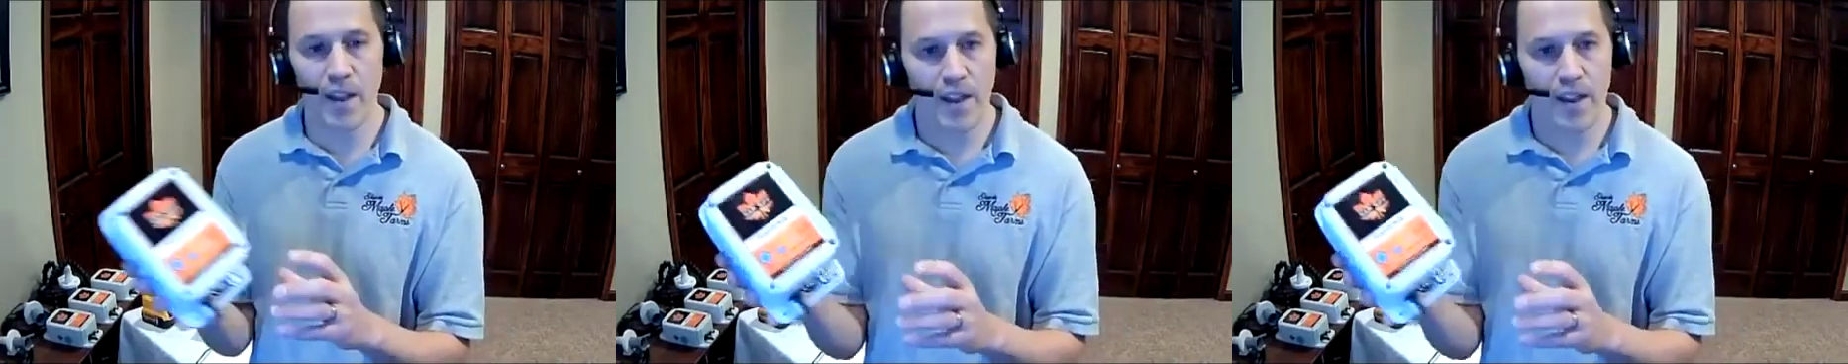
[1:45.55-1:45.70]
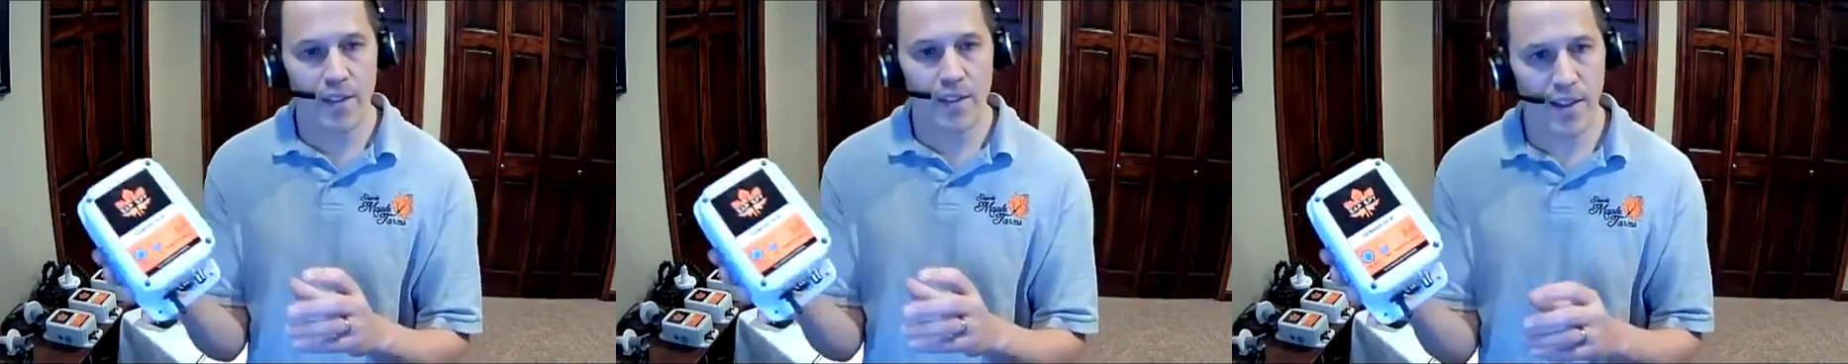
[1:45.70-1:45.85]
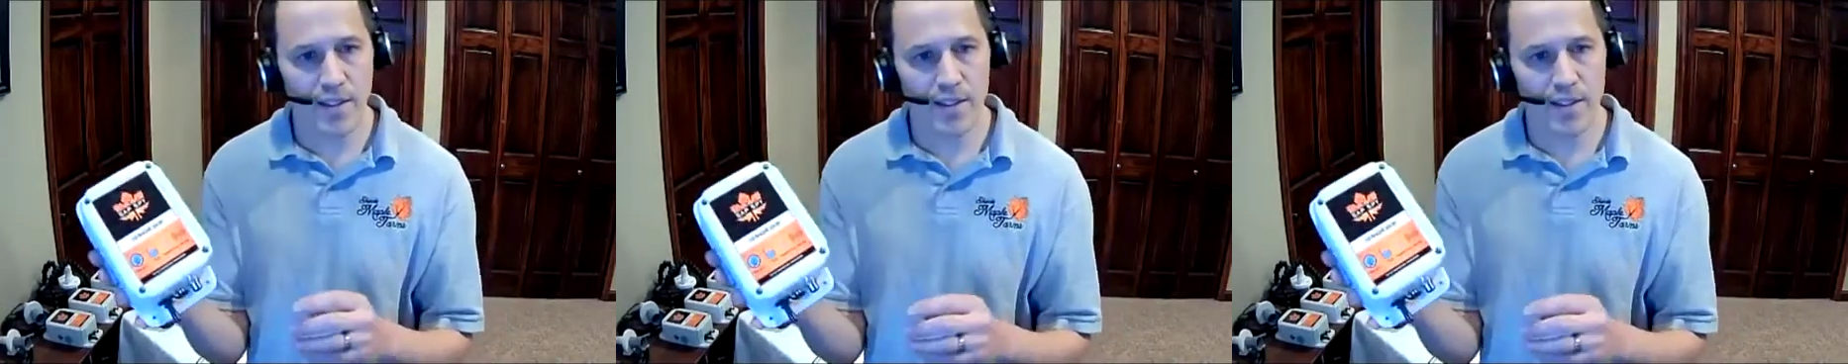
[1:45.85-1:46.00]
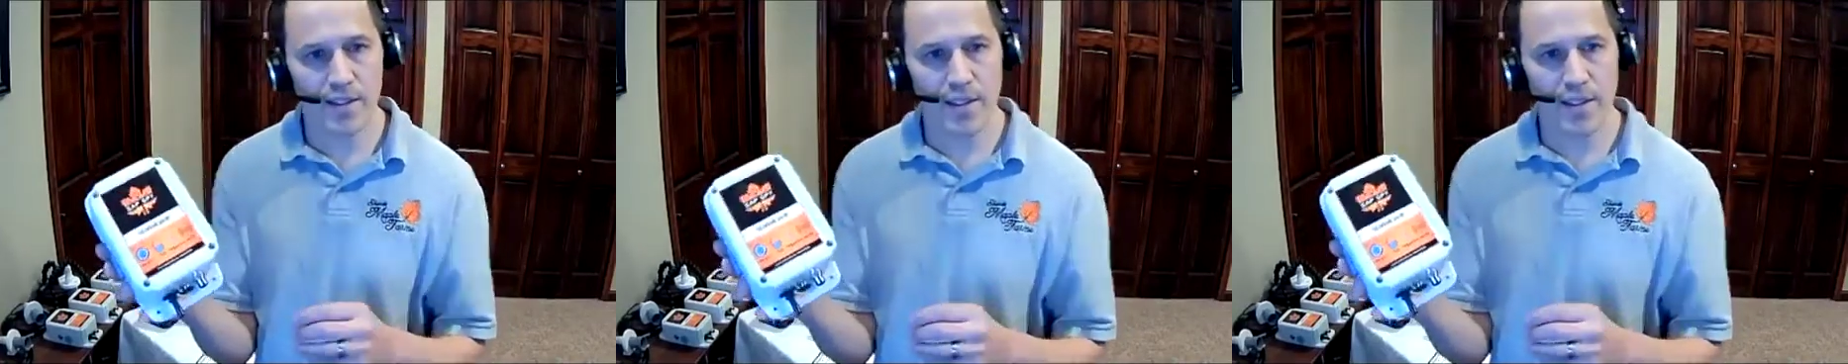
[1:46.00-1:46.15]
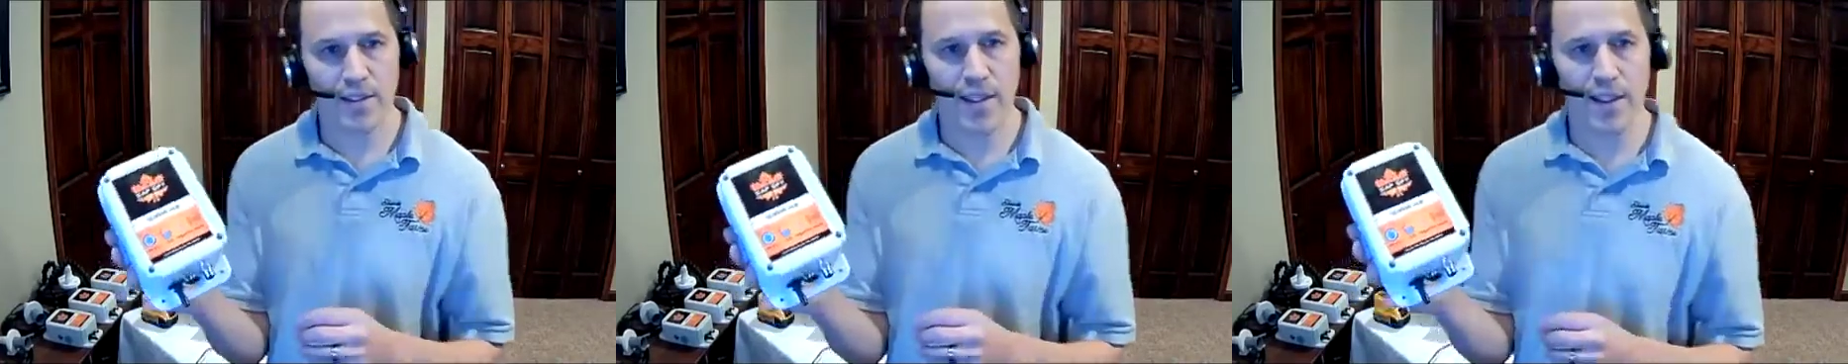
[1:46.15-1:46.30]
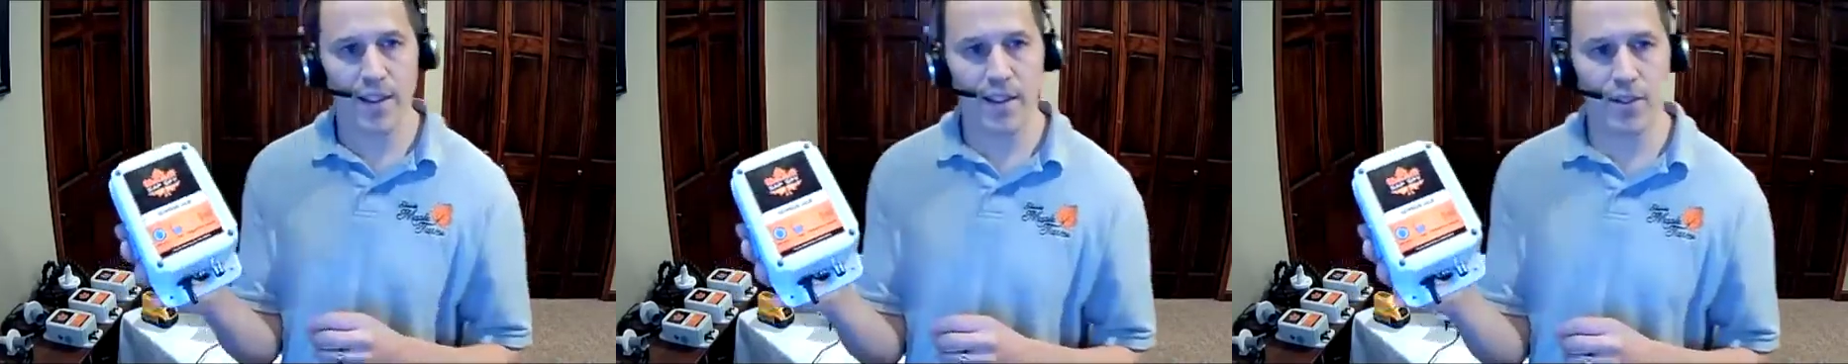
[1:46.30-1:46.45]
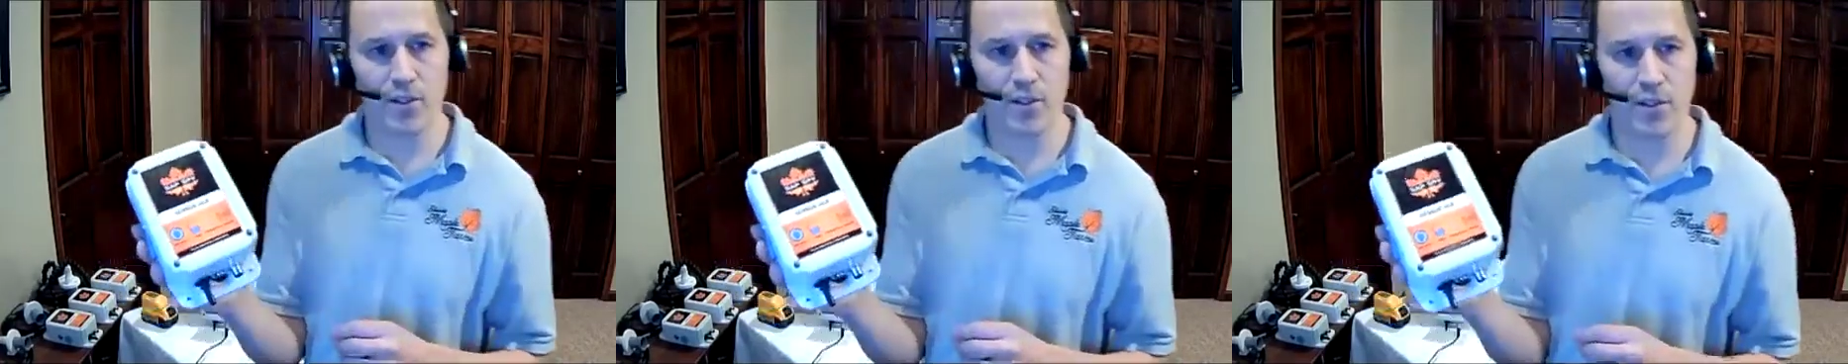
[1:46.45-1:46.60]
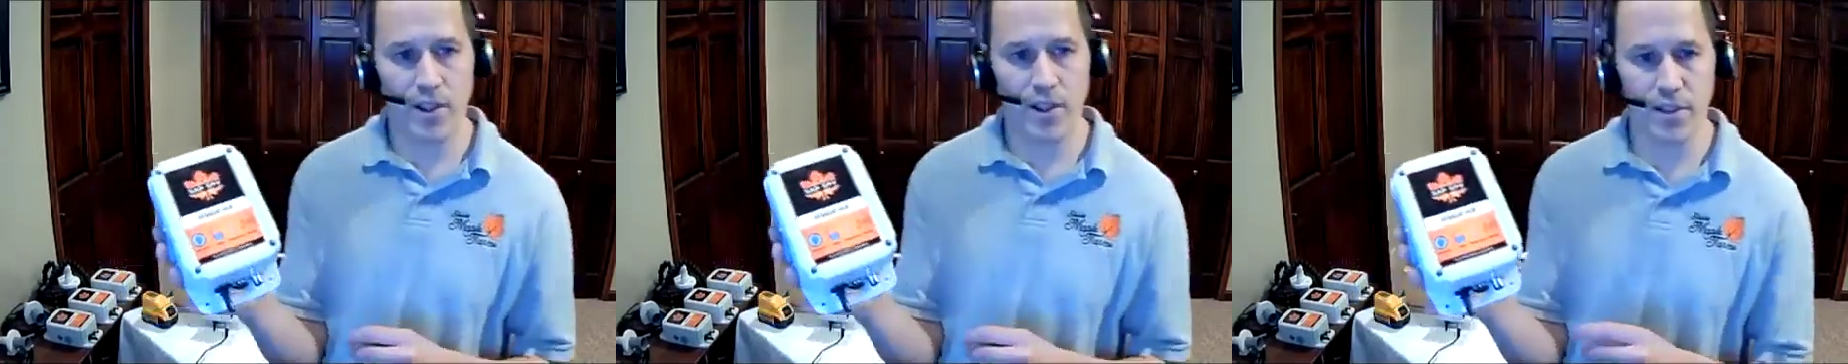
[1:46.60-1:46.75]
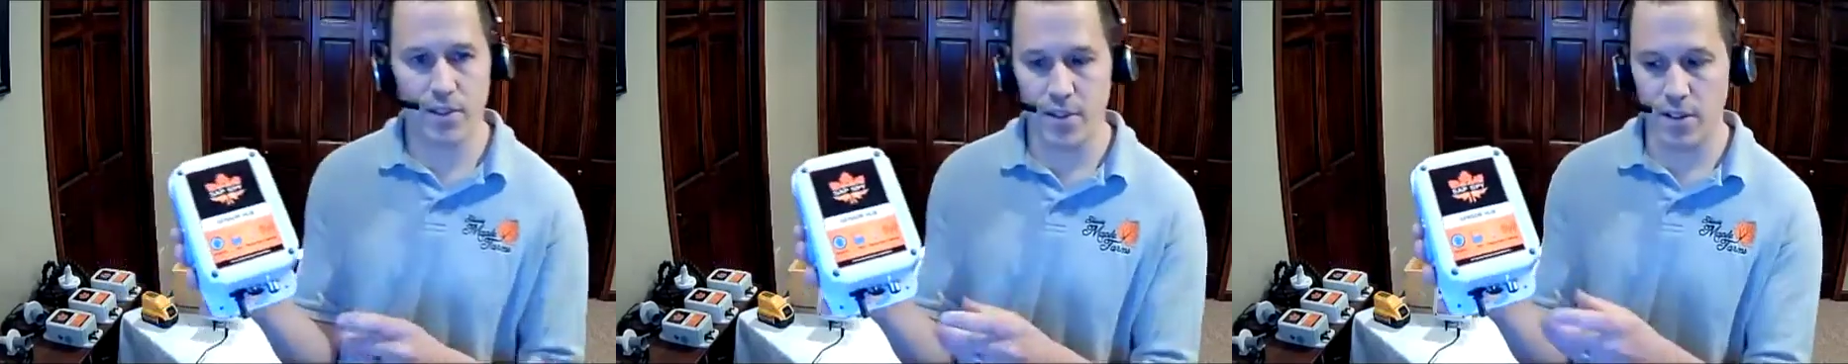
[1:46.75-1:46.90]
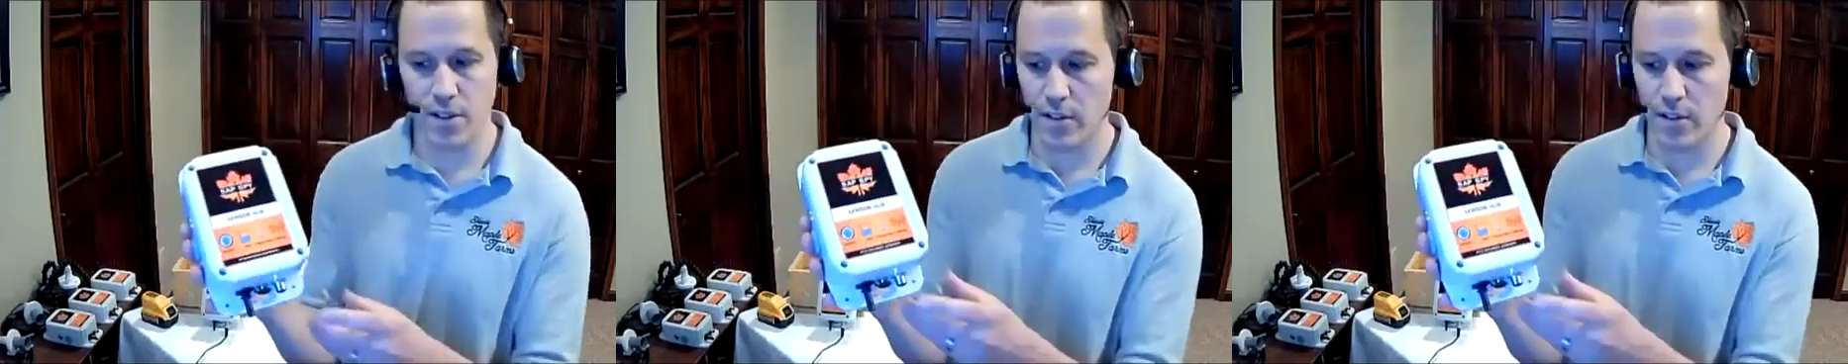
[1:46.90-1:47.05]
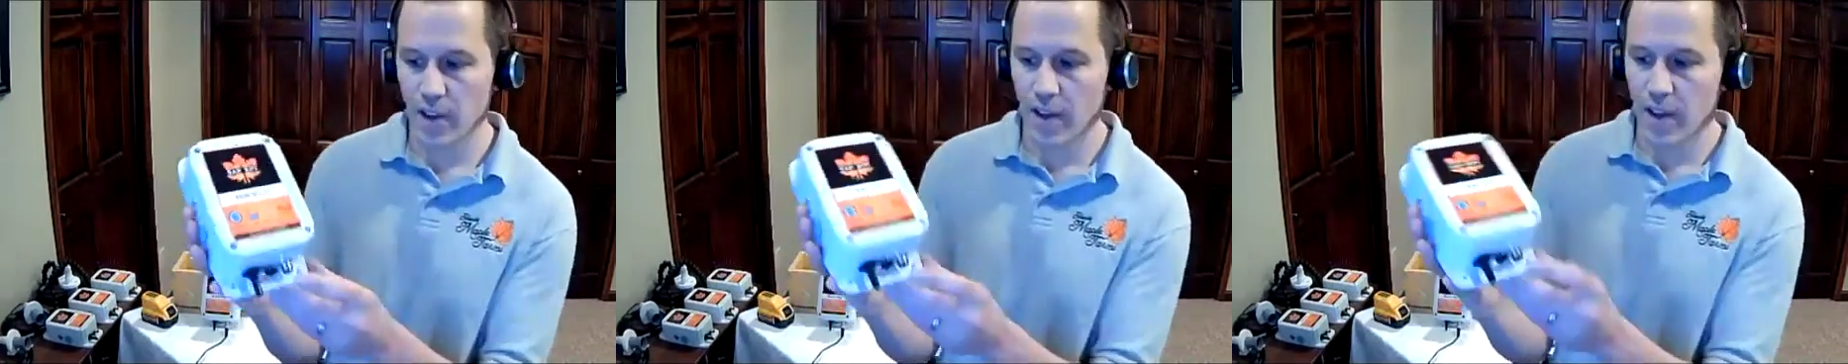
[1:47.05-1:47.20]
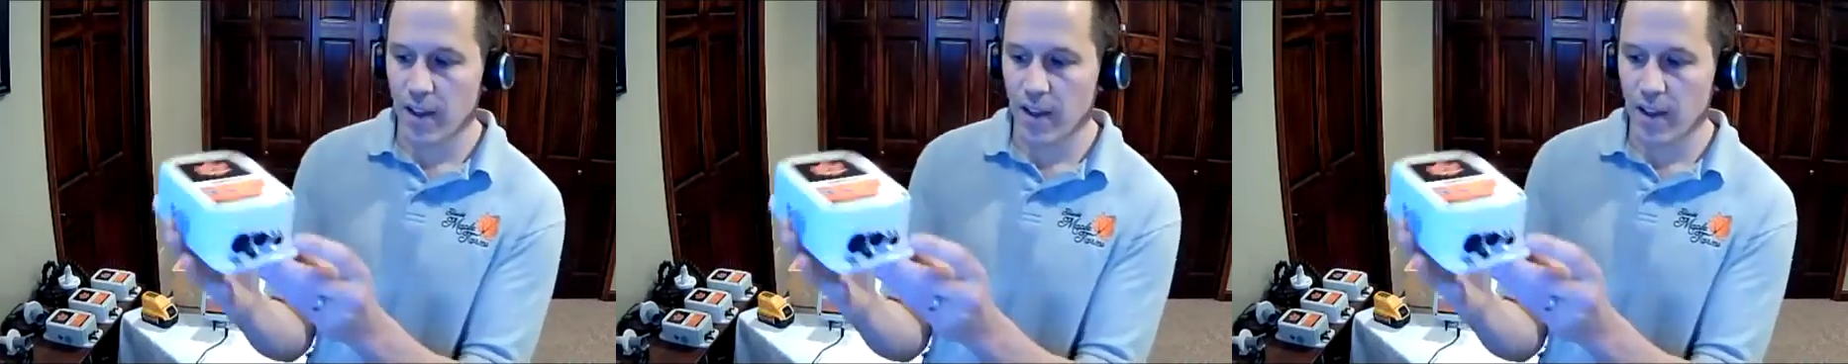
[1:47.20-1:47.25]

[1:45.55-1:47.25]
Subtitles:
Next is a tank level sensor.